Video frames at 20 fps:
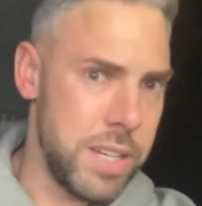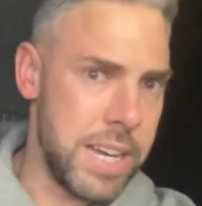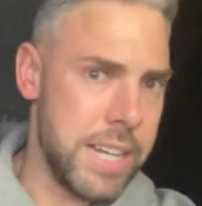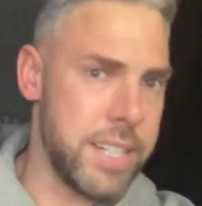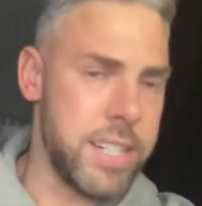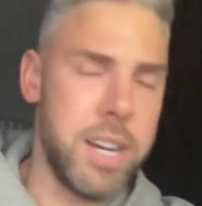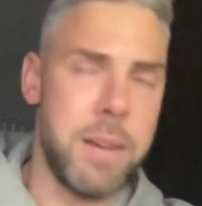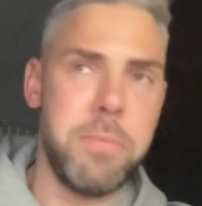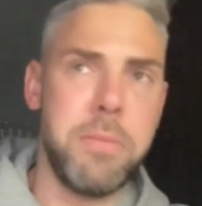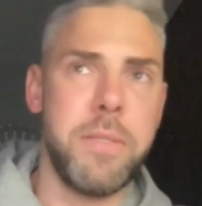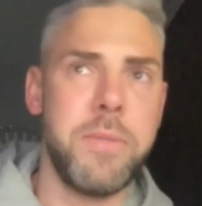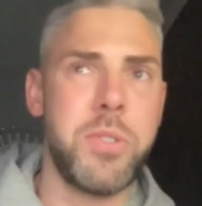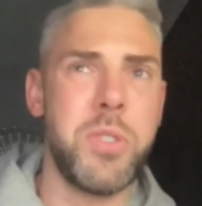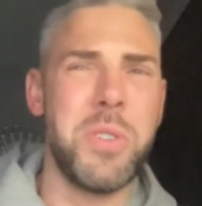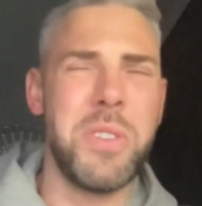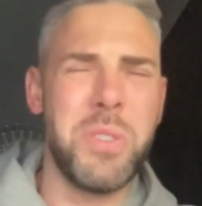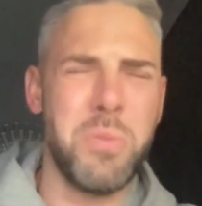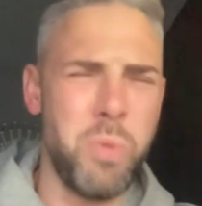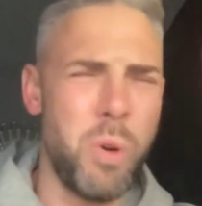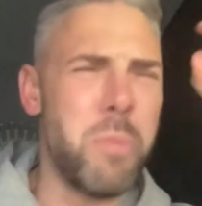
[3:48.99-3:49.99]
Had a couple of
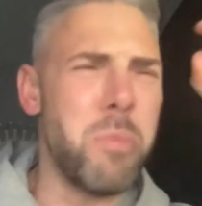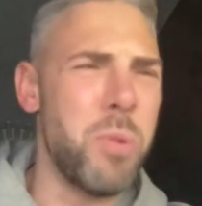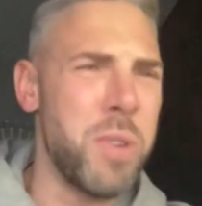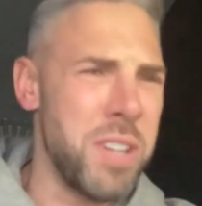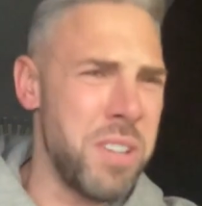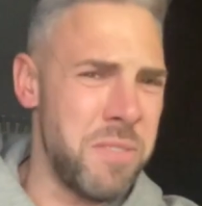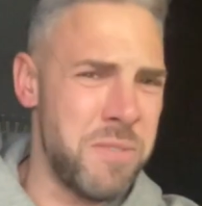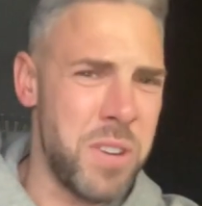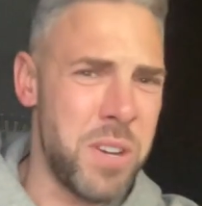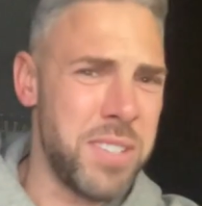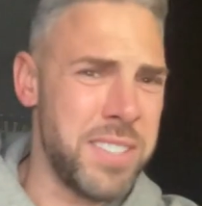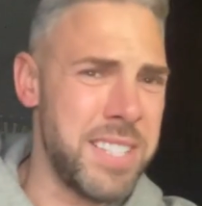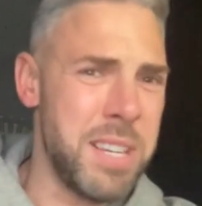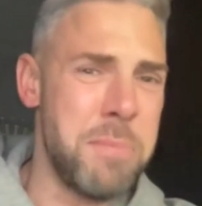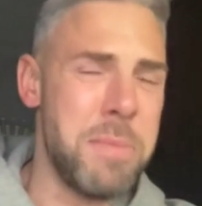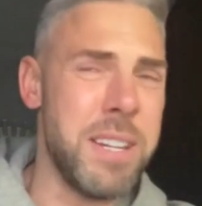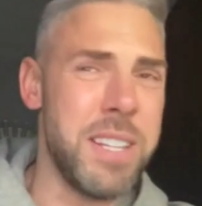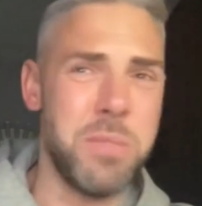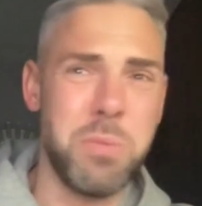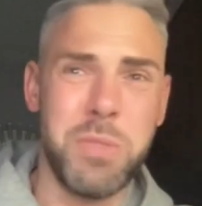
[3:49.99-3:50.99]
opportunities. Watmore in the first 10
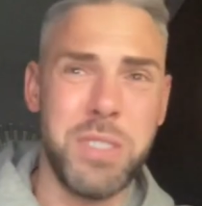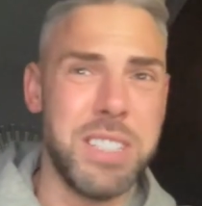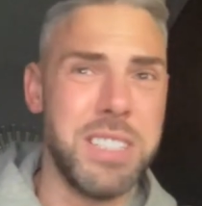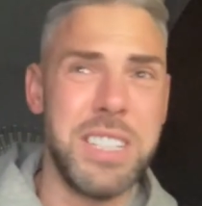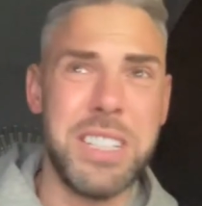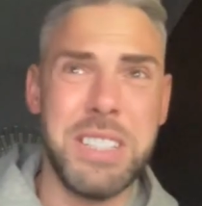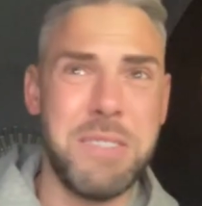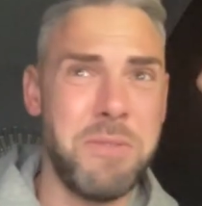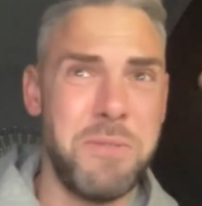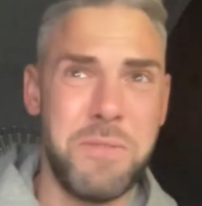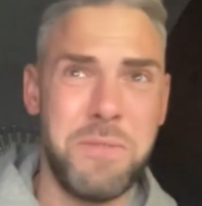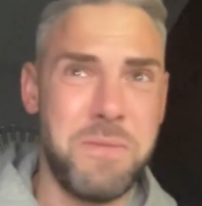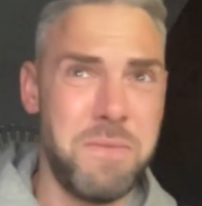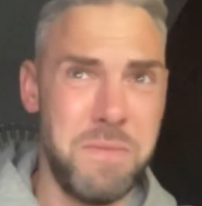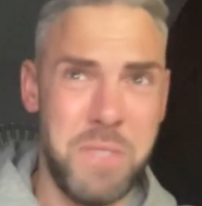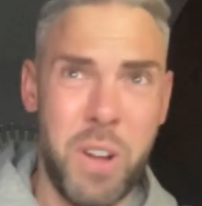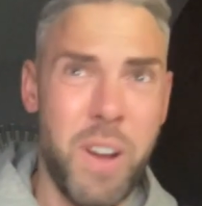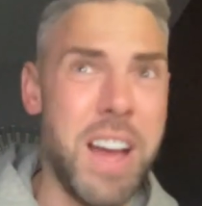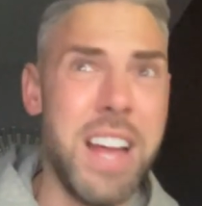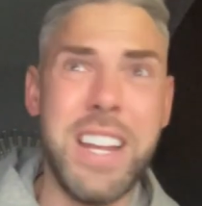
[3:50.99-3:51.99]
minutes was
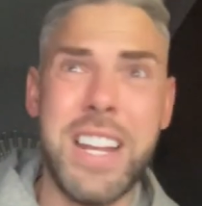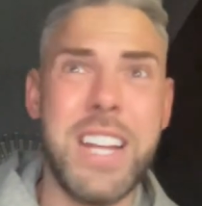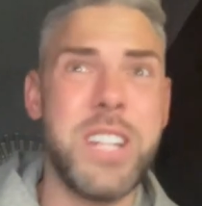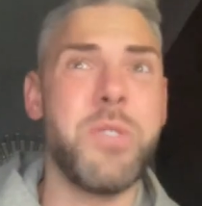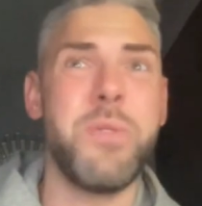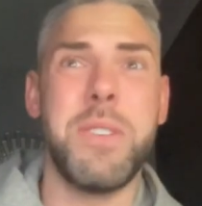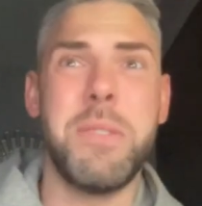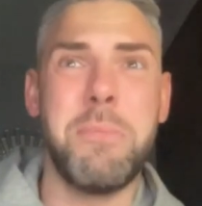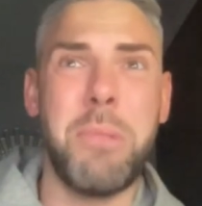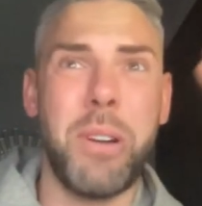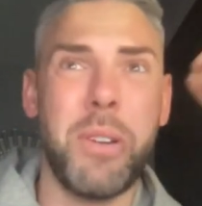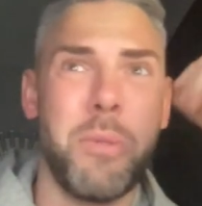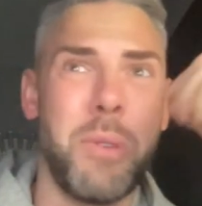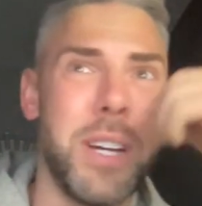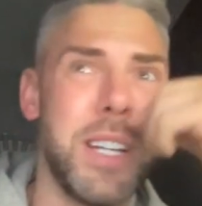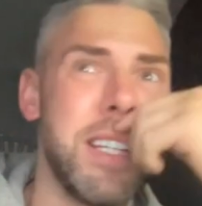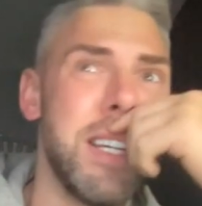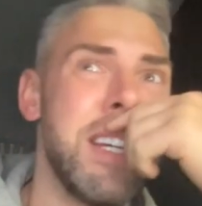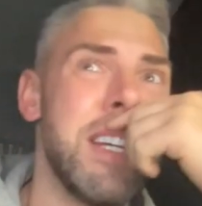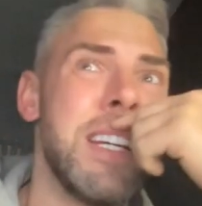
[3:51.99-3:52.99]
electric, by the
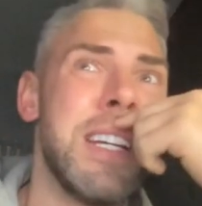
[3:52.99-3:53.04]
way.